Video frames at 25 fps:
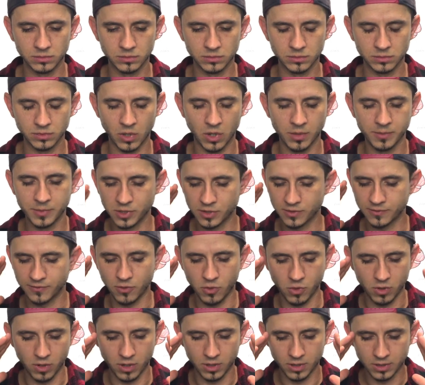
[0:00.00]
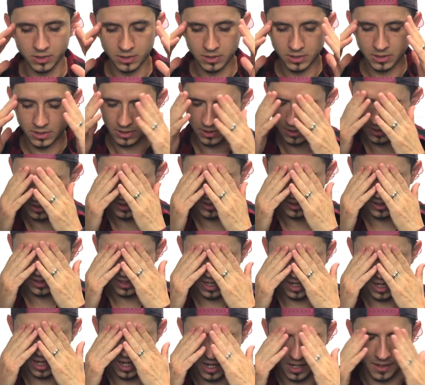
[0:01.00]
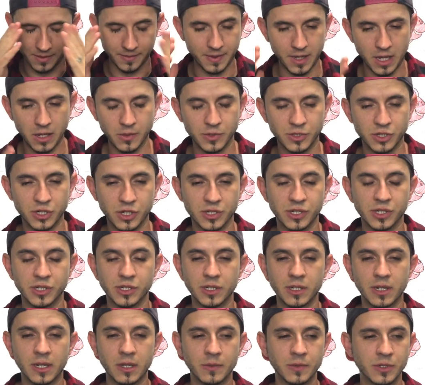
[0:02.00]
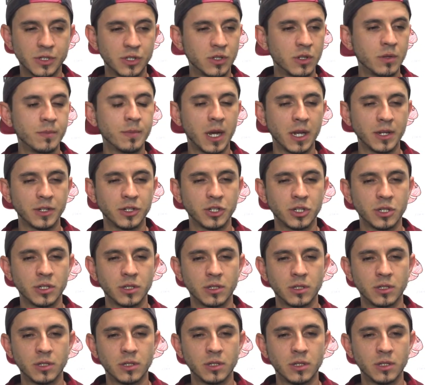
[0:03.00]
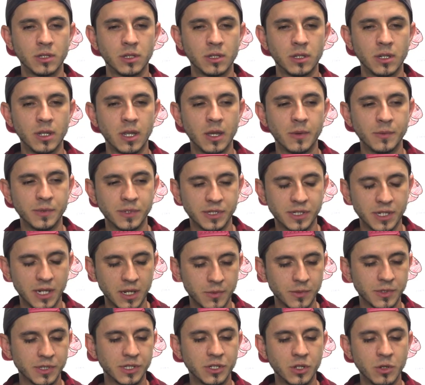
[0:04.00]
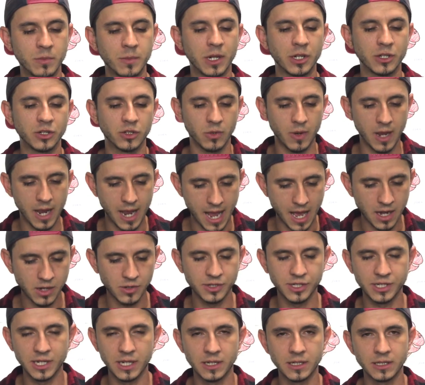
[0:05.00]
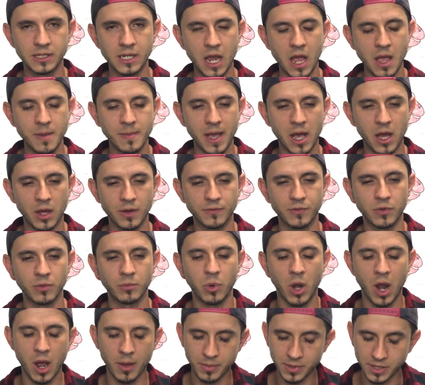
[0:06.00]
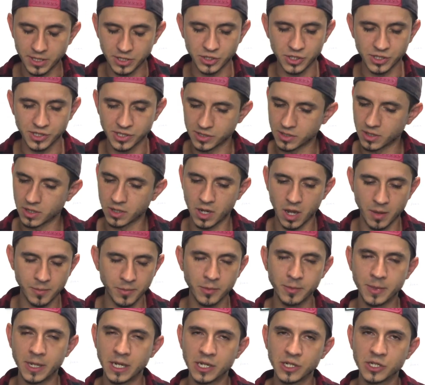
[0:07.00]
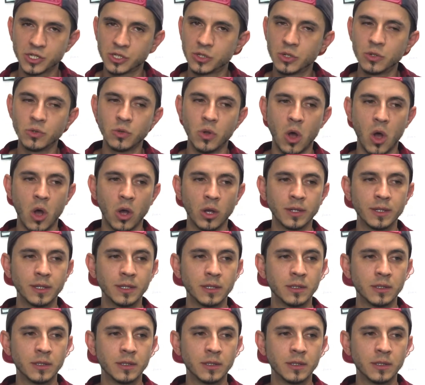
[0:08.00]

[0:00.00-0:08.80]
almost 4. It was too much. It was too much. So I had her sit in timeout for probably just a couple minutes too long,